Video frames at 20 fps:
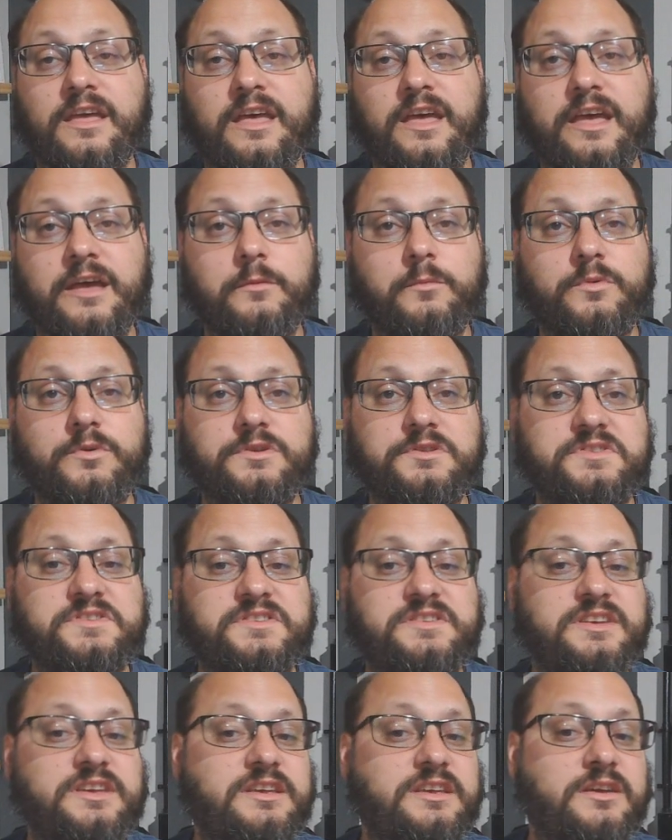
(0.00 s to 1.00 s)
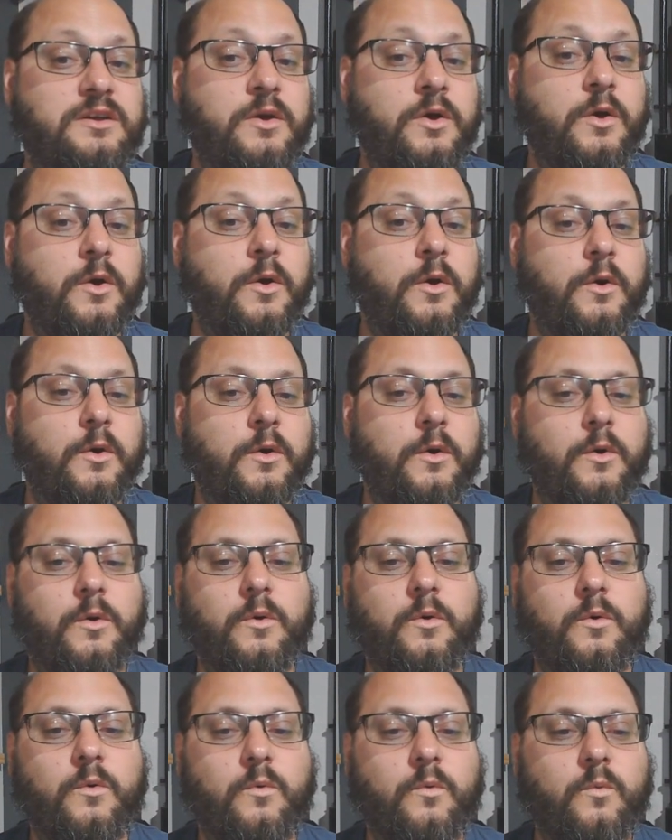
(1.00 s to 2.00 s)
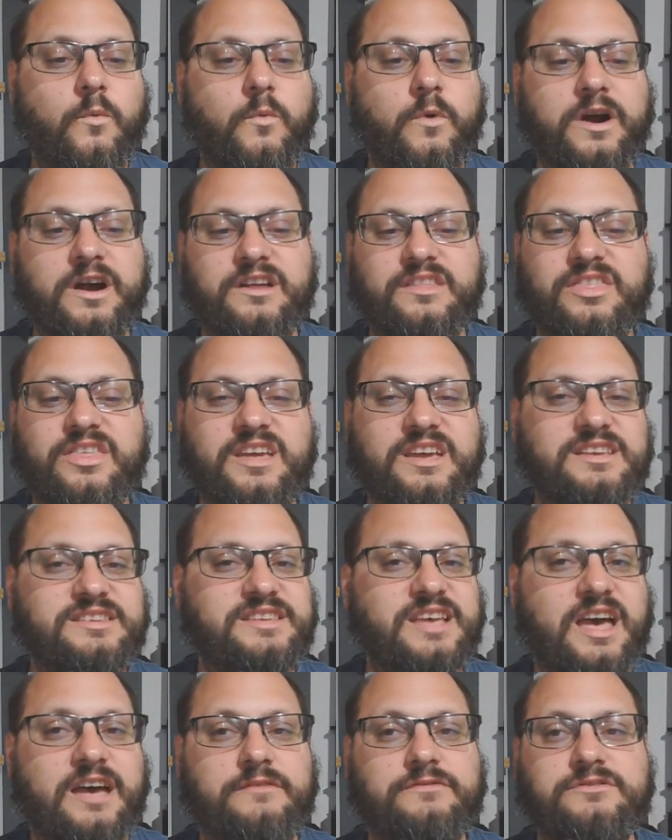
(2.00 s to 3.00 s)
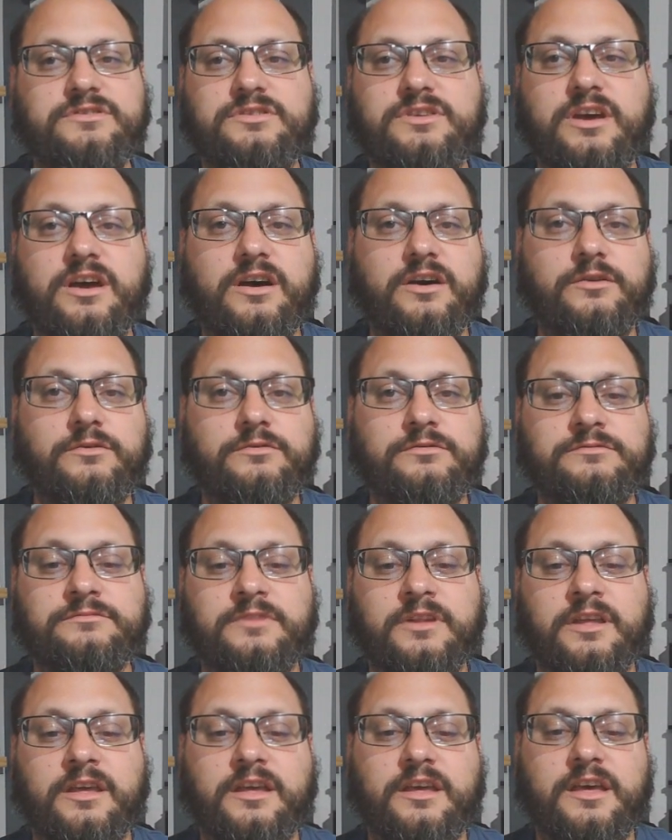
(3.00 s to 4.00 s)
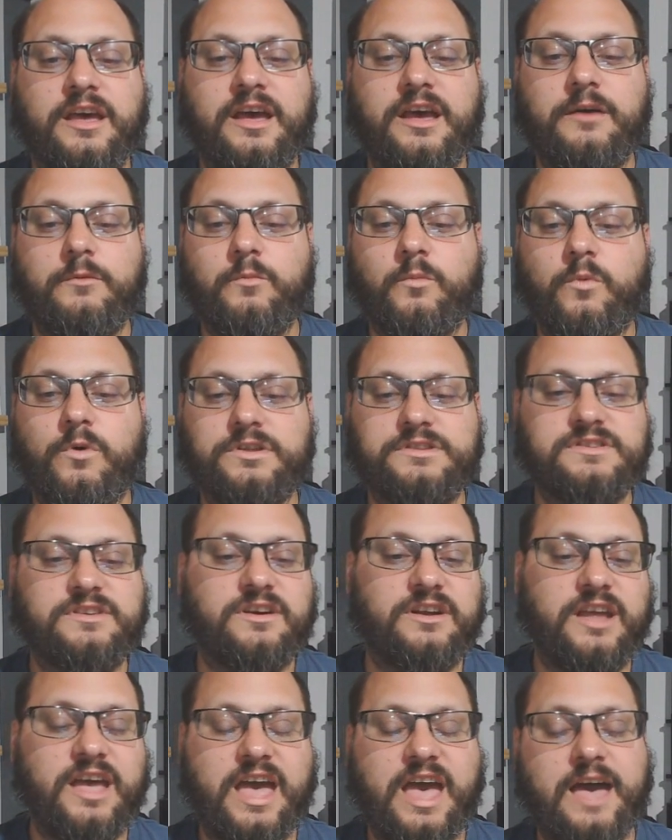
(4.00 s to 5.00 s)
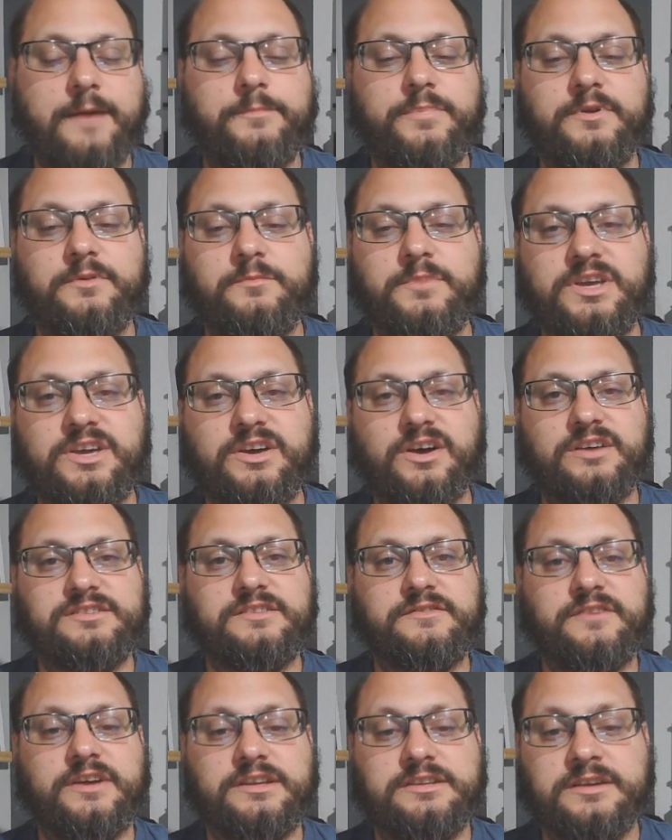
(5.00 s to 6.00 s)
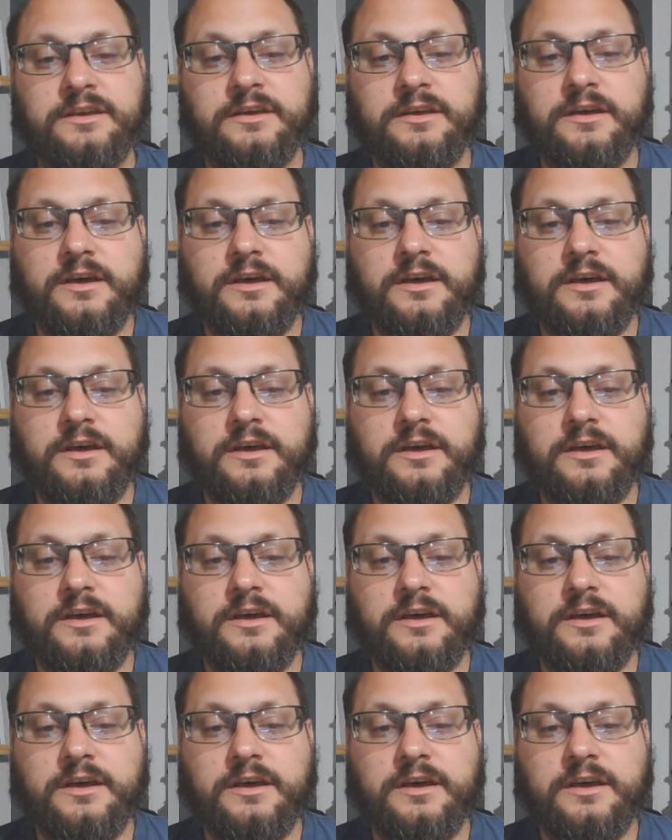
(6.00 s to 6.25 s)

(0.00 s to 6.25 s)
And we'll see where things have to go and what's going to happen because of it.